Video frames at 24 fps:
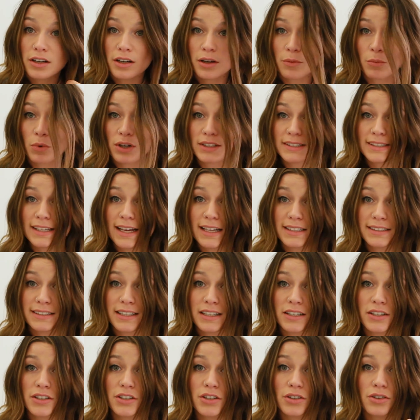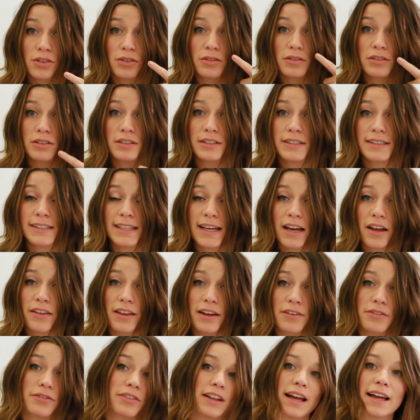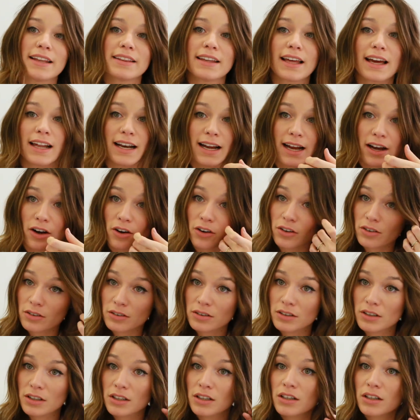And what that's gonna do, see how that flattened that out?